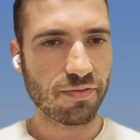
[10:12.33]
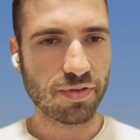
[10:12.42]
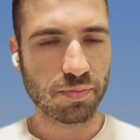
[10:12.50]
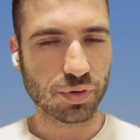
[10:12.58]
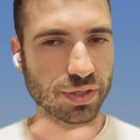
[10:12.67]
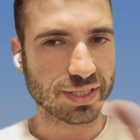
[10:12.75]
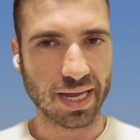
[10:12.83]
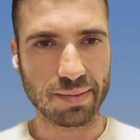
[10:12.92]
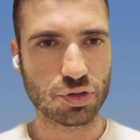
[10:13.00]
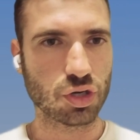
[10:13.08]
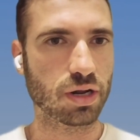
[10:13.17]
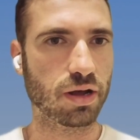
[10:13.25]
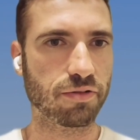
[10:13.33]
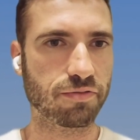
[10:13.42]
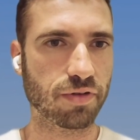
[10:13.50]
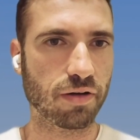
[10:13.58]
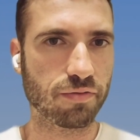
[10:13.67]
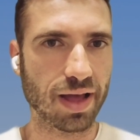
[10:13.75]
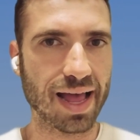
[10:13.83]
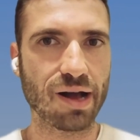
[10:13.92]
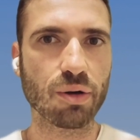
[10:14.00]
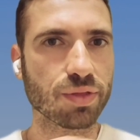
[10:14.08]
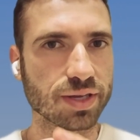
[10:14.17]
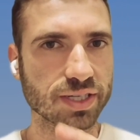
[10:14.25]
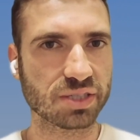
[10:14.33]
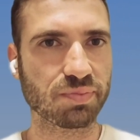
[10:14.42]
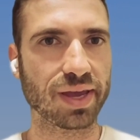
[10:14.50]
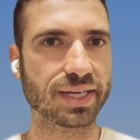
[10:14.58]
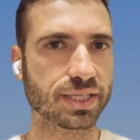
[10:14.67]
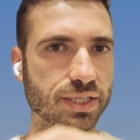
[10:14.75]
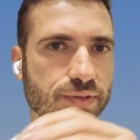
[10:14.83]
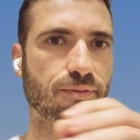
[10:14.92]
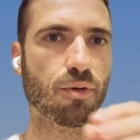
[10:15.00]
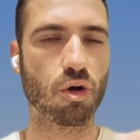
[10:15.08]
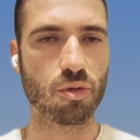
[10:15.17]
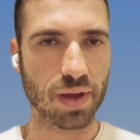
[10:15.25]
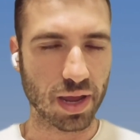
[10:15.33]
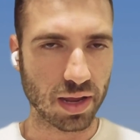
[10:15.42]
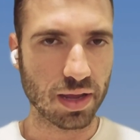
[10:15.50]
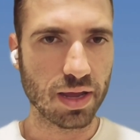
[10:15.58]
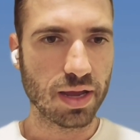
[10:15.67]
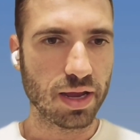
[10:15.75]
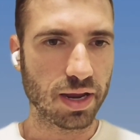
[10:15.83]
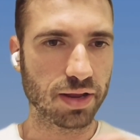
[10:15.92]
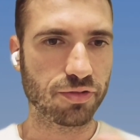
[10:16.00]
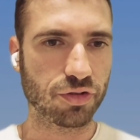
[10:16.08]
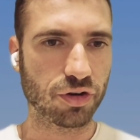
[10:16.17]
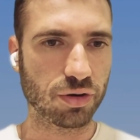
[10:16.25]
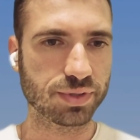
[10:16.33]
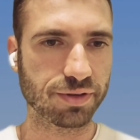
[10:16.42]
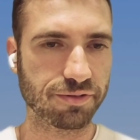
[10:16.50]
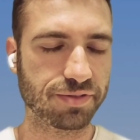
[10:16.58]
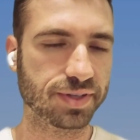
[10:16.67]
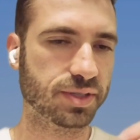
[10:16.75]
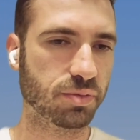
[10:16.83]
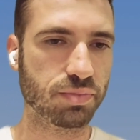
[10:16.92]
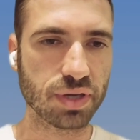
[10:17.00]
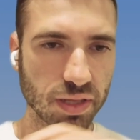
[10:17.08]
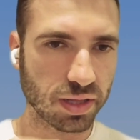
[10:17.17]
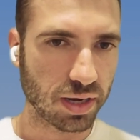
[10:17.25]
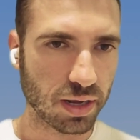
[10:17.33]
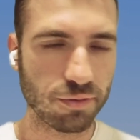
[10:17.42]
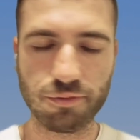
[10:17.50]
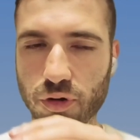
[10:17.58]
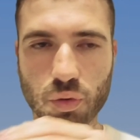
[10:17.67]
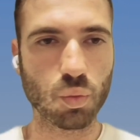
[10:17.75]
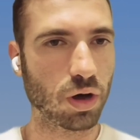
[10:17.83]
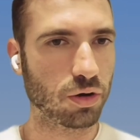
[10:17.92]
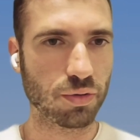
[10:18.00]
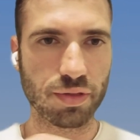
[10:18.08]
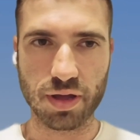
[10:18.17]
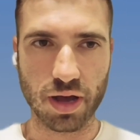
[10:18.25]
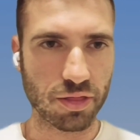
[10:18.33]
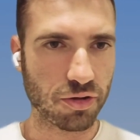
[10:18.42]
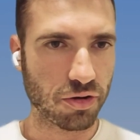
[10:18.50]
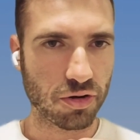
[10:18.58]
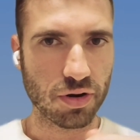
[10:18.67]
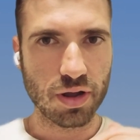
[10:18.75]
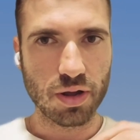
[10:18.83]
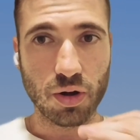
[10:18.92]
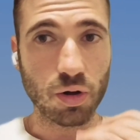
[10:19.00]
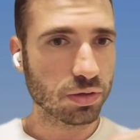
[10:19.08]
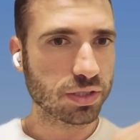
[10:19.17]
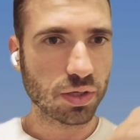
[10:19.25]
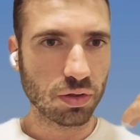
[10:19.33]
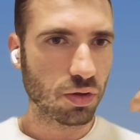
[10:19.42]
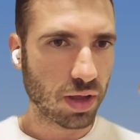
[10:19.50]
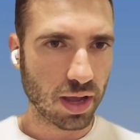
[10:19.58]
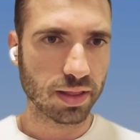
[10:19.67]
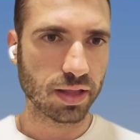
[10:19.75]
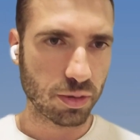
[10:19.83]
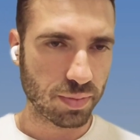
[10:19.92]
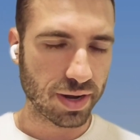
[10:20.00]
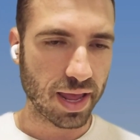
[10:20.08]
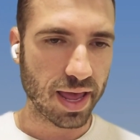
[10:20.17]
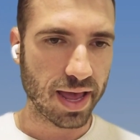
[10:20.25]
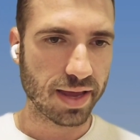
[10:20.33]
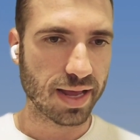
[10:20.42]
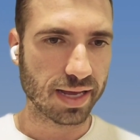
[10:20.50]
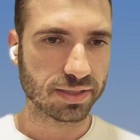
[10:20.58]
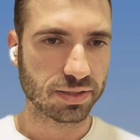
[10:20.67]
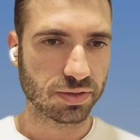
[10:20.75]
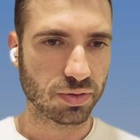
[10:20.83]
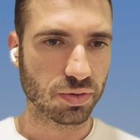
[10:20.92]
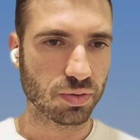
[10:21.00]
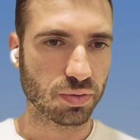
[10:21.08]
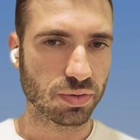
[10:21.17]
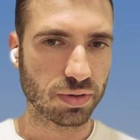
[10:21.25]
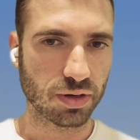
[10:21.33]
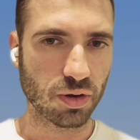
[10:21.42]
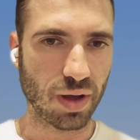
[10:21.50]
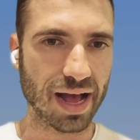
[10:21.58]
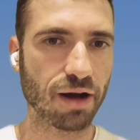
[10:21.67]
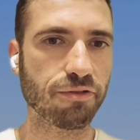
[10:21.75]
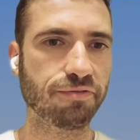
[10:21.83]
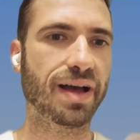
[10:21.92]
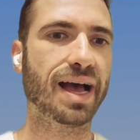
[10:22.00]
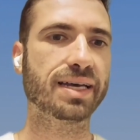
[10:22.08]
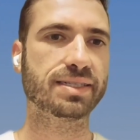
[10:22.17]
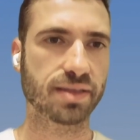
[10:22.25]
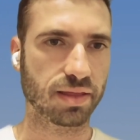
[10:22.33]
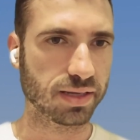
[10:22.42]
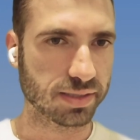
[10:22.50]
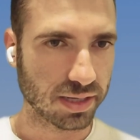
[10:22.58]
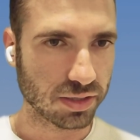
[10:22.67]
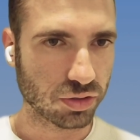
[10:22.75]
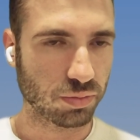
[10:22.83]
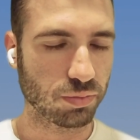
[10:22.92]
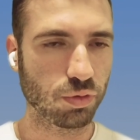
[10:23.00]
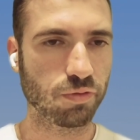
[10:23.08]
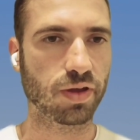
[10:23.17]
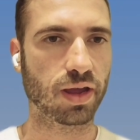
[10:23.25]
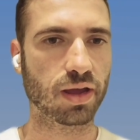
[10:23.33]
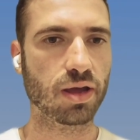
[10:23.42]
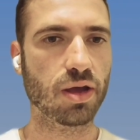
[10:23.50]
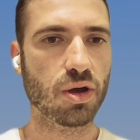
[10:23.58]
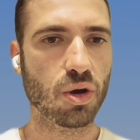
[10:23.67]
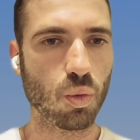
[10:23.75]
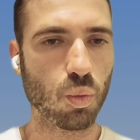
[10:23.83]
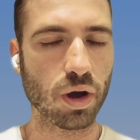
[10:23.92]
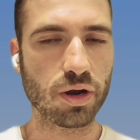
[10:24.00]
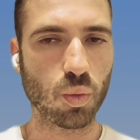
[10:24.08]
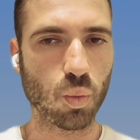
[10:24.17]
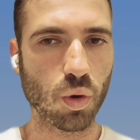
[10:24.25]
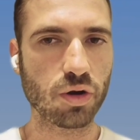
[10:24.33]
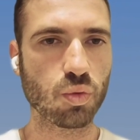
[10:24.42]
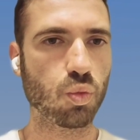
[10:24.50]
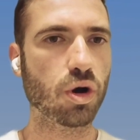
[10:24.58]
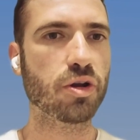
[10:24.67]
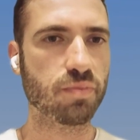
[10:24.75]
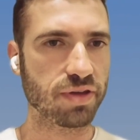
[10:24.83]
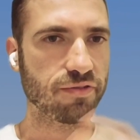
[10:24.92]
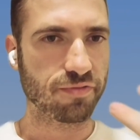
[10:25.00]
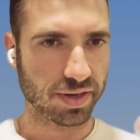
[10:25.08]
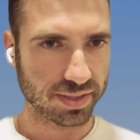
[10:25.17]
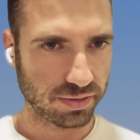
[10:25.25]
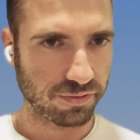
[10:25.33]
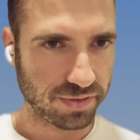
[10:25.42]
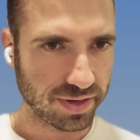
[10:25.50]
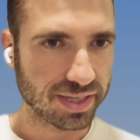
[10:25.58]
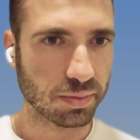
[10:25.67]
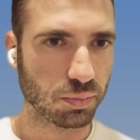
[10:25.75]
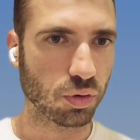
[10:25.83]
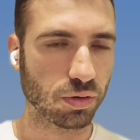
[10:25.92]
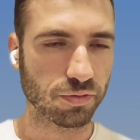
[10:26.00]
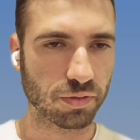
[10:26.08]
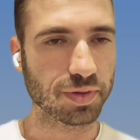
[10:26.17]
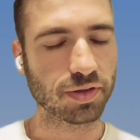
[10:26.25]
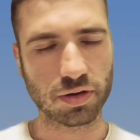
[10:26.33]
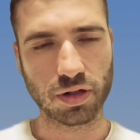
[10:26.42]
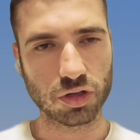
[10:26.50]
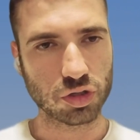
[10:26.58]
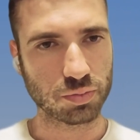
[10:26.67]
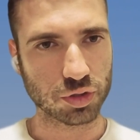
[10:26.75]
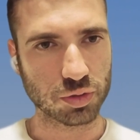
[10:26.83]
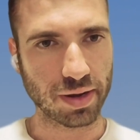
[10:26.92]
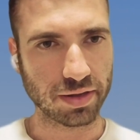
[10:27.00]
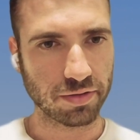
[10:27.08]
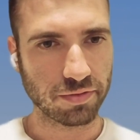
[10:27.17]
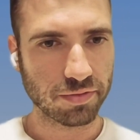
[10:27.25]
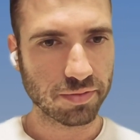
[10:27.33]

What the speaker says: a perception of how this space is forming in terms of feasibility for one or the other? Also looking a little bit ahead as to how fast these things are moving. What would be feasible from a technology perspective?